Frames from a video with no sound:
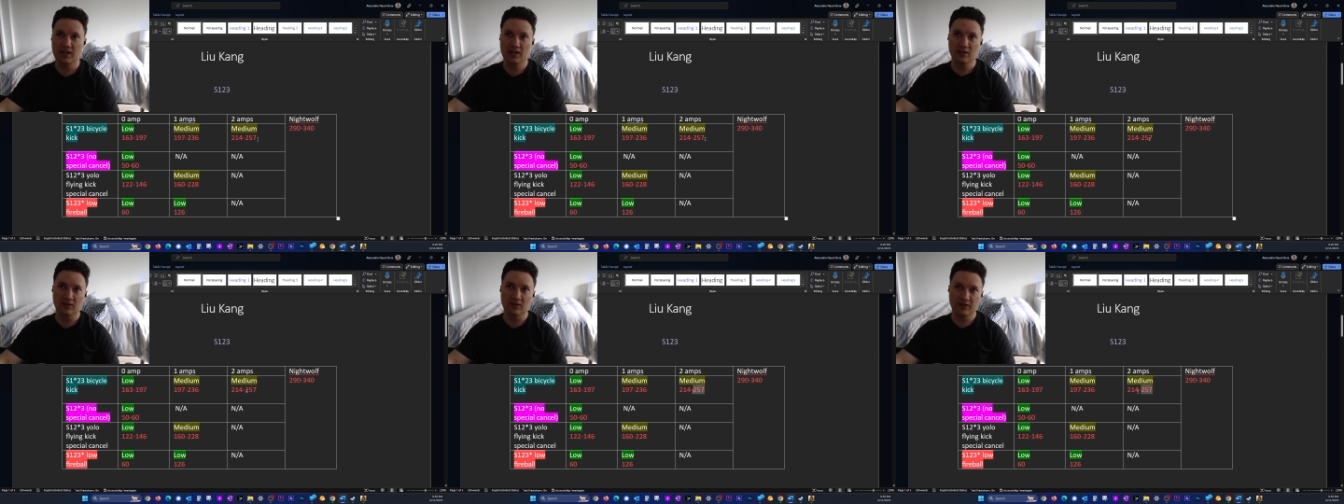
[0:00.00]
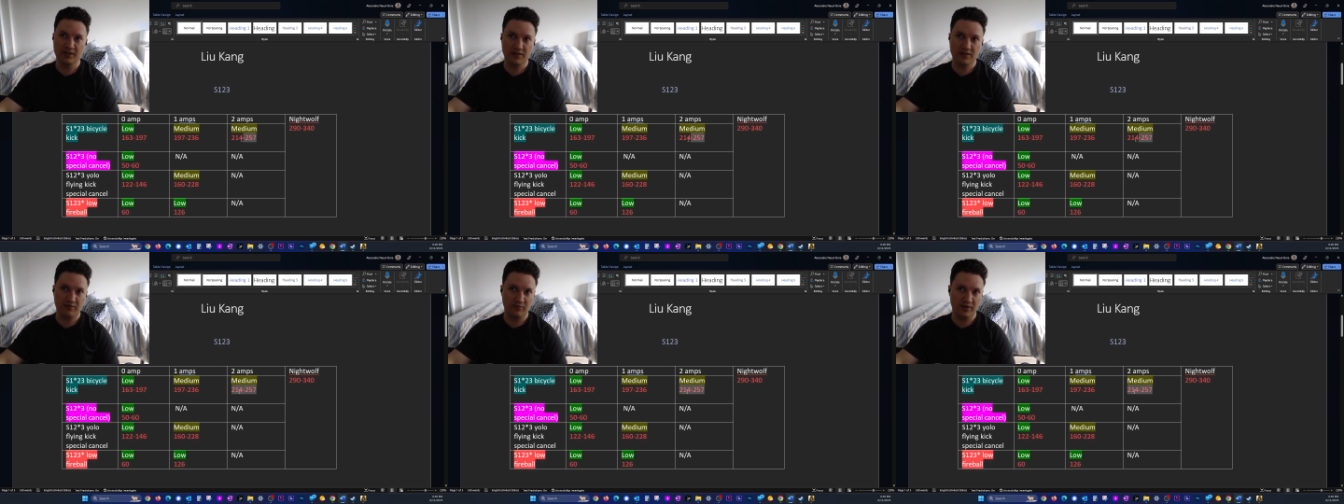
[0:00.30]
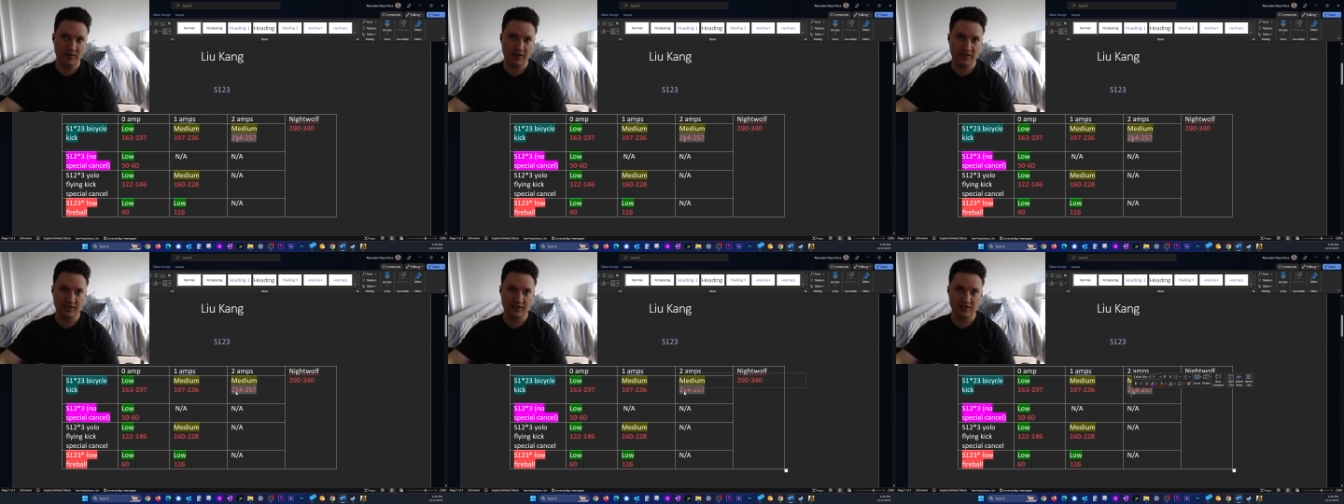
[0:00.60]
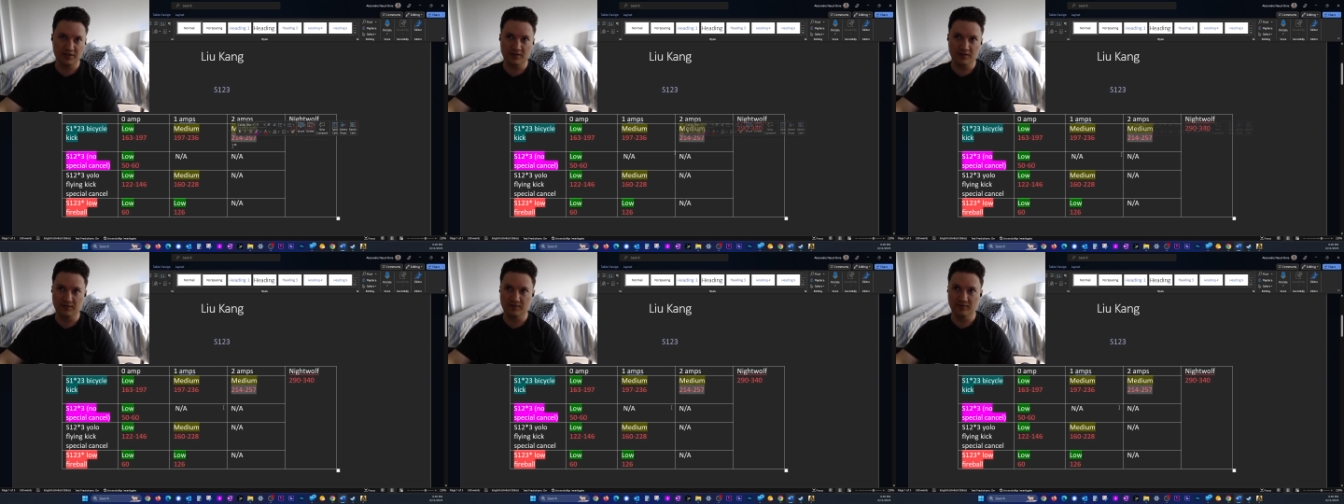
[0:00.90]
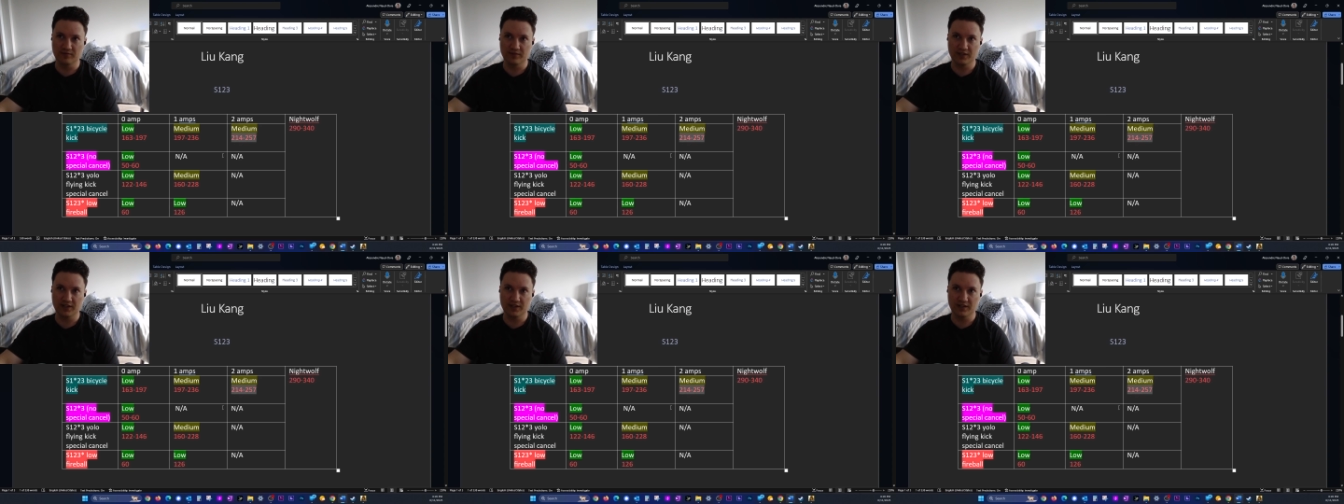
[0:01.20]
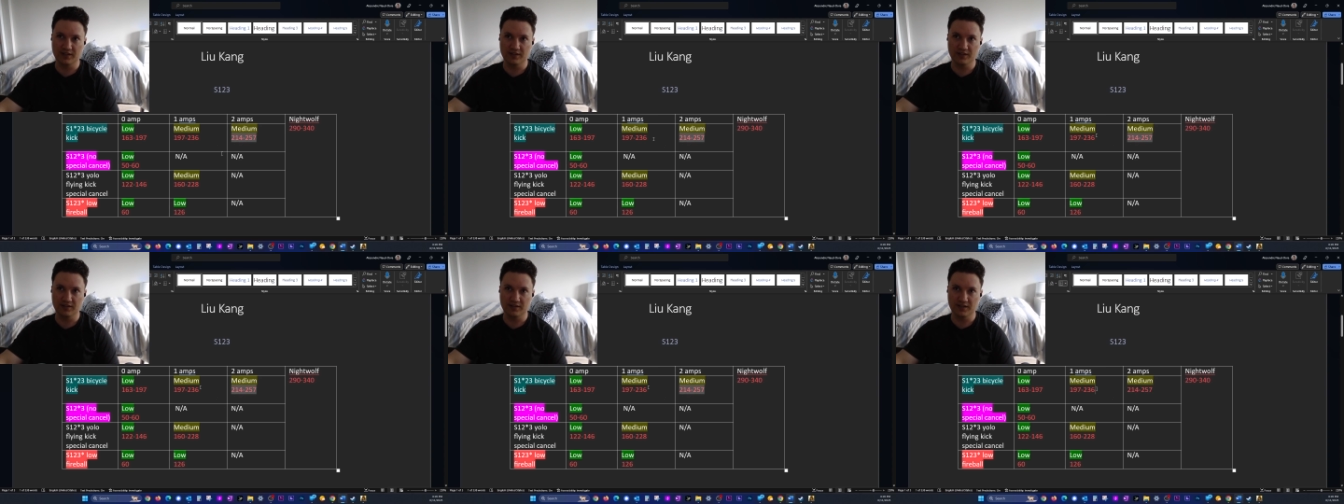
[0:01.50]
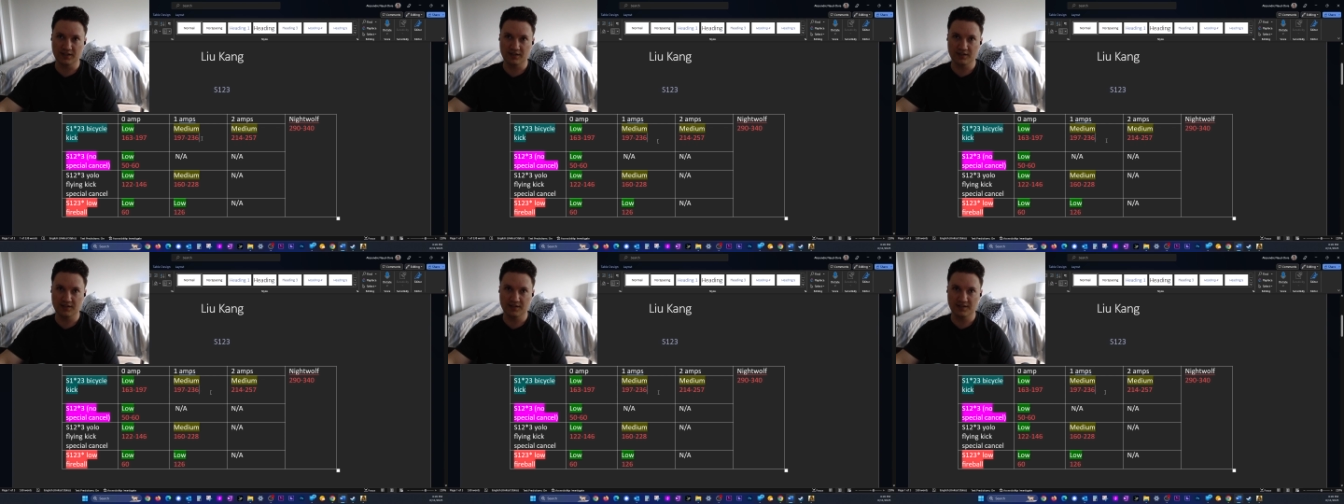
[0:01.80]
Look at the range of Liu Kang.
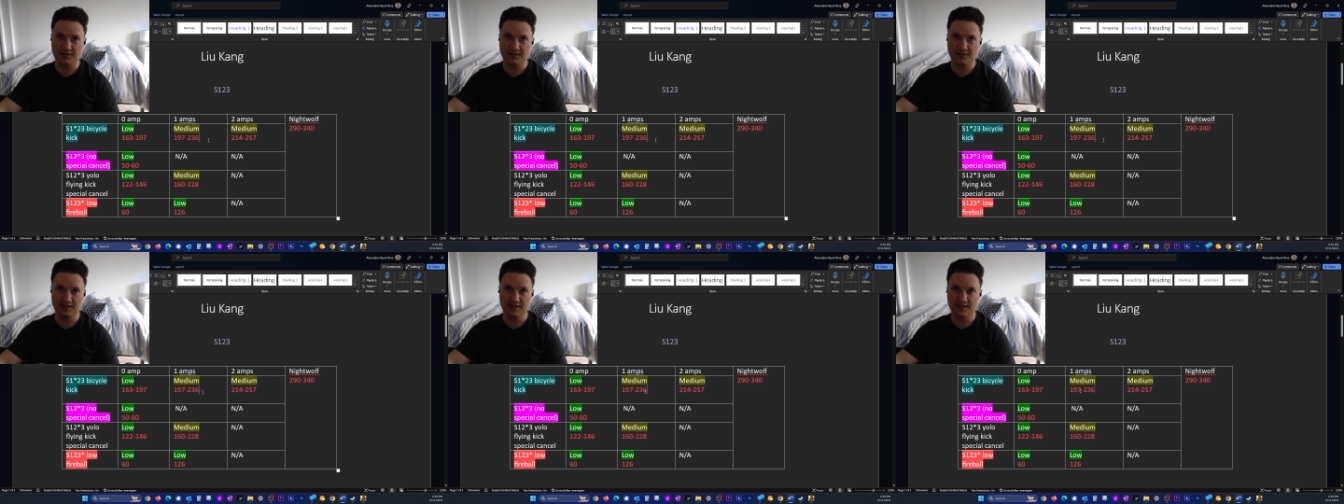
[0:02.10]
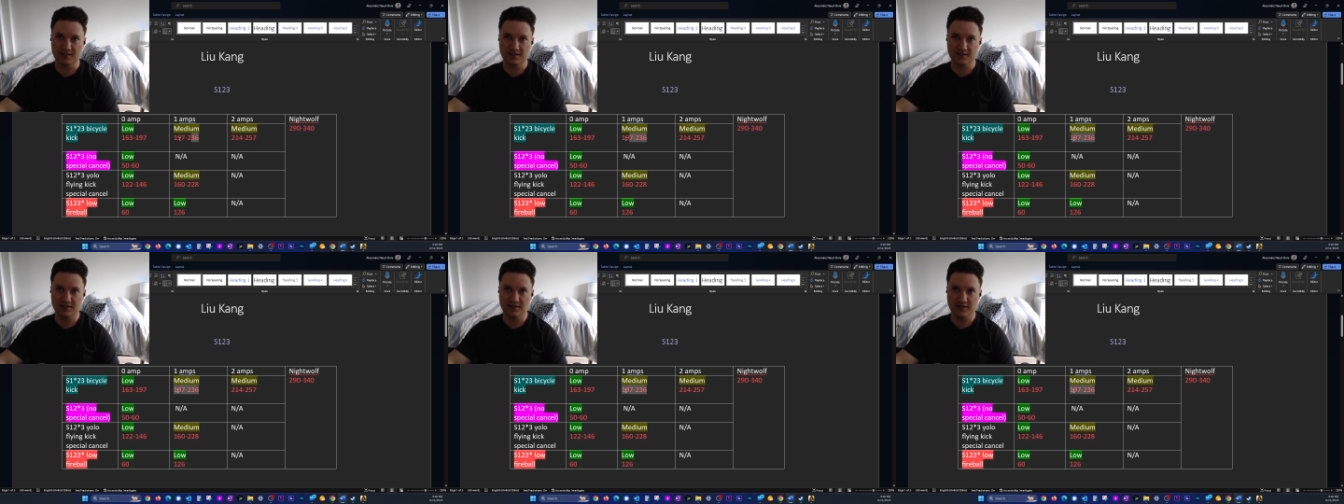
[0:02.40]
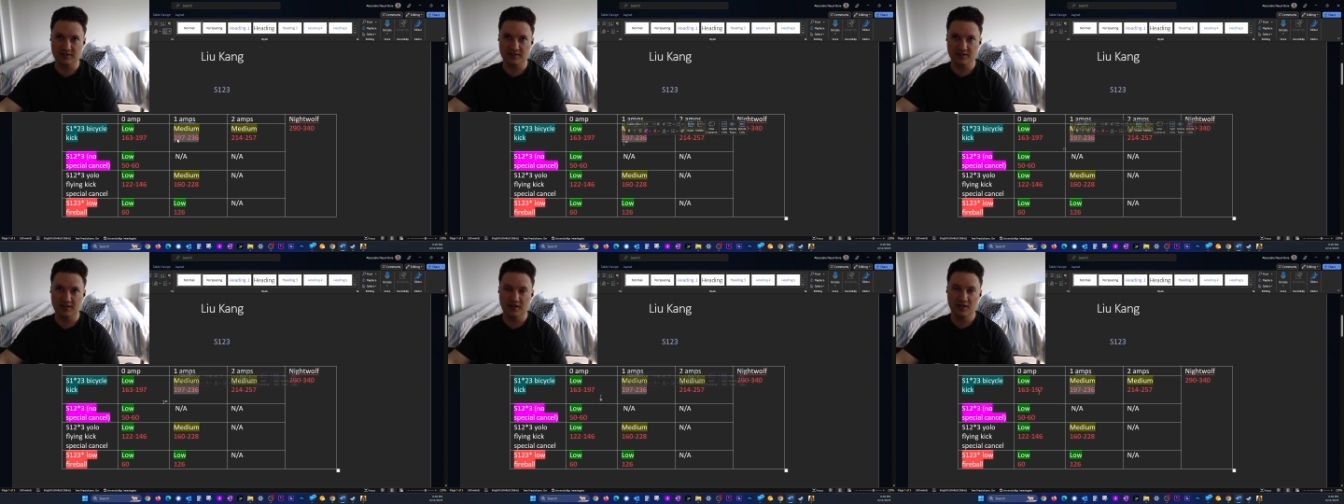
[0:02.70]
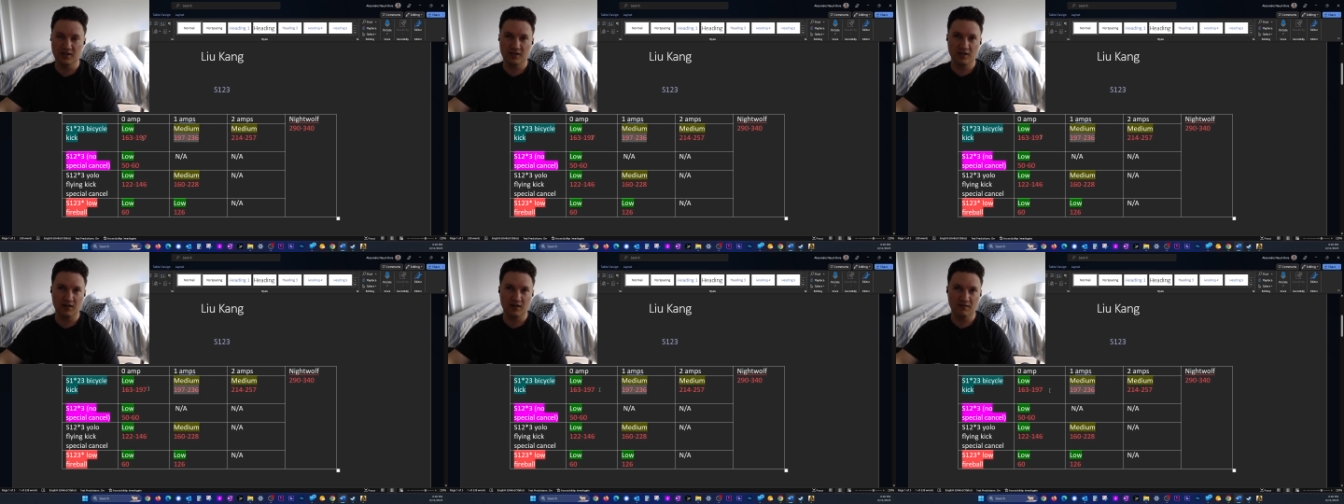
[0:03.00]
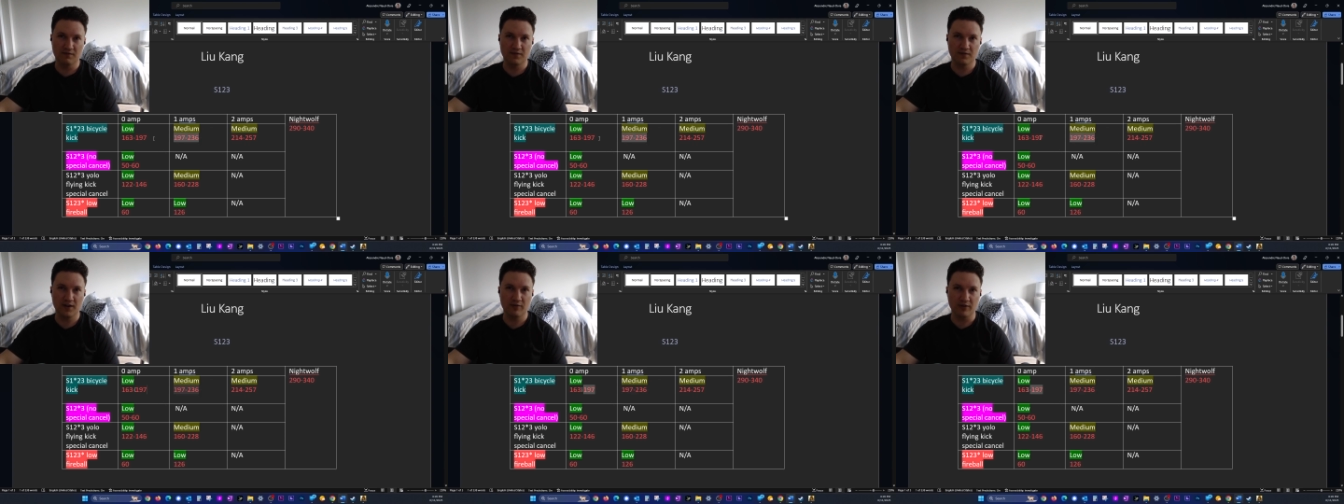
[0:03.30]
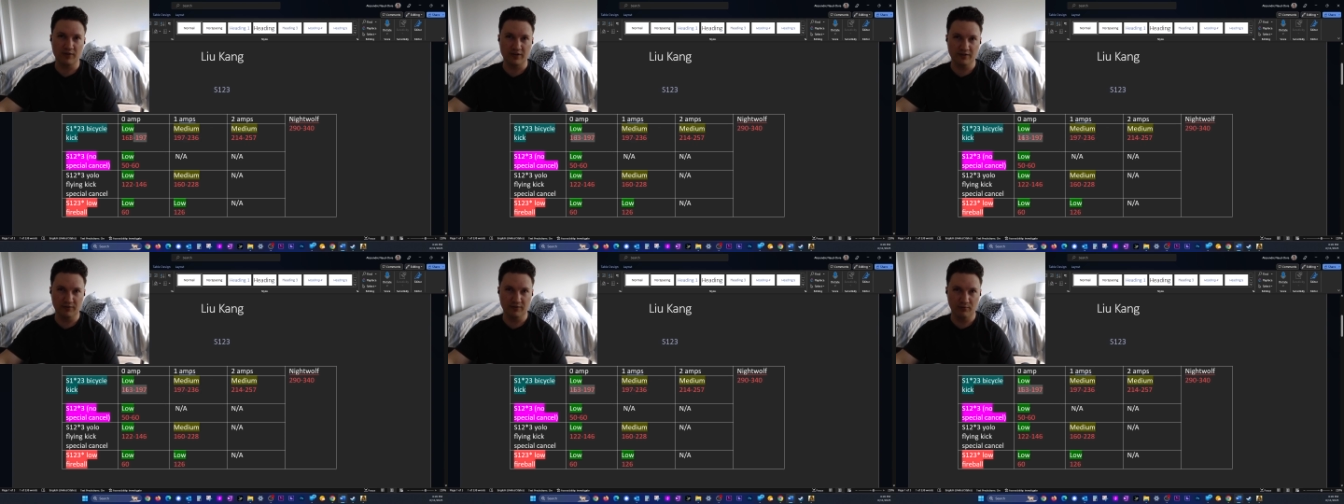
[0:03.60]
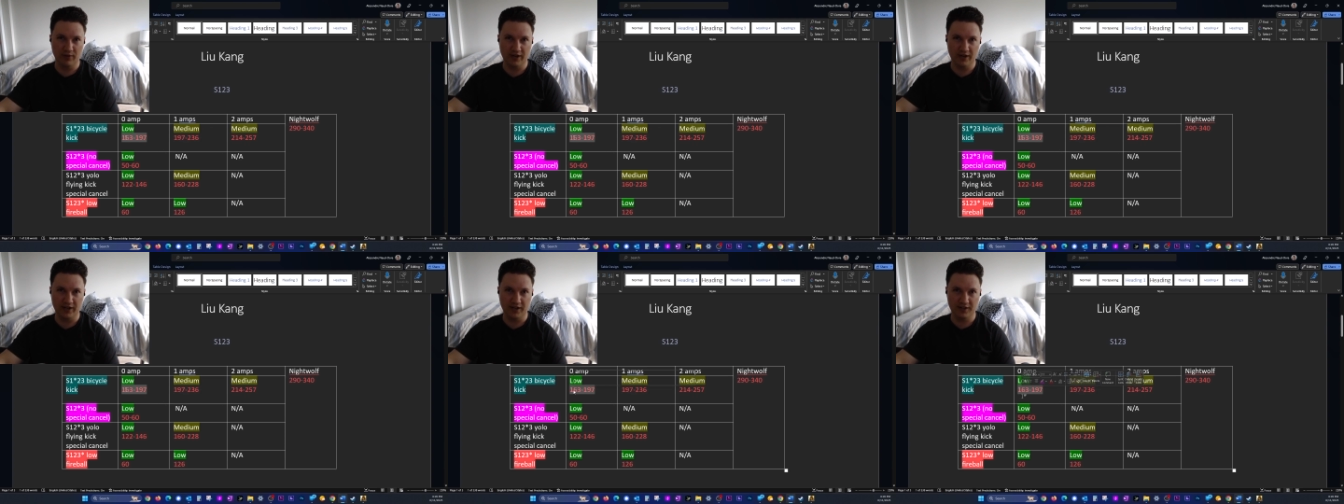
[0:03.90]
Like this is not a very good
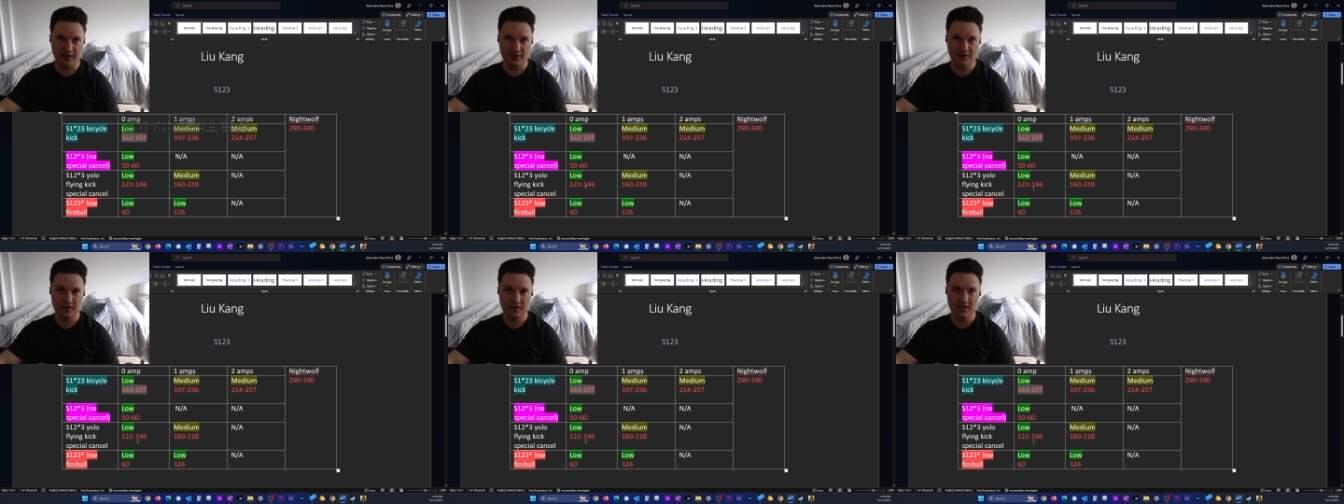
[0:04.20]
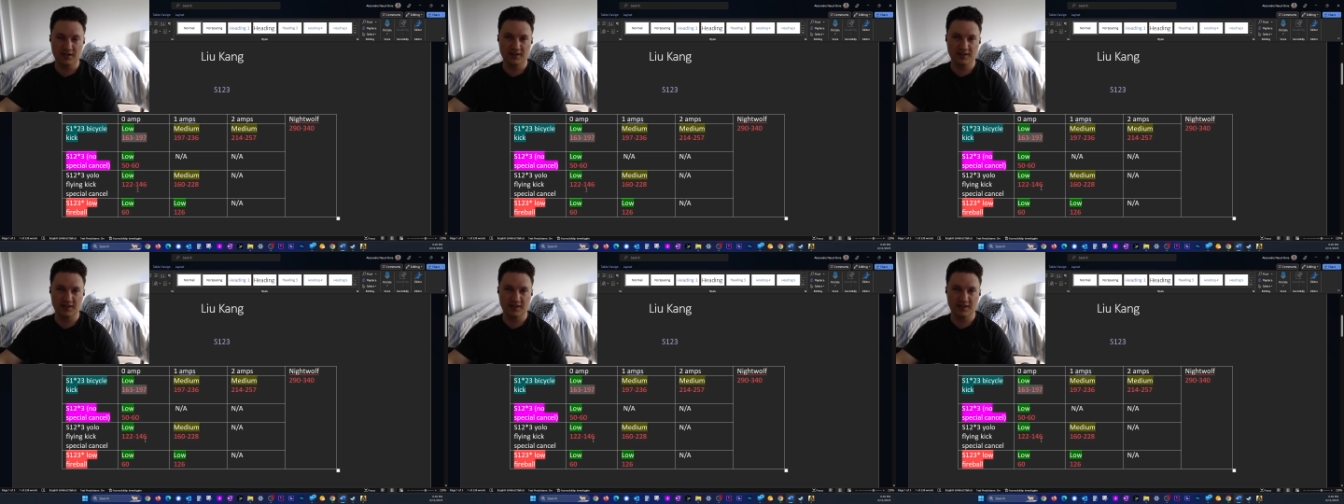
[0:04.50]
range.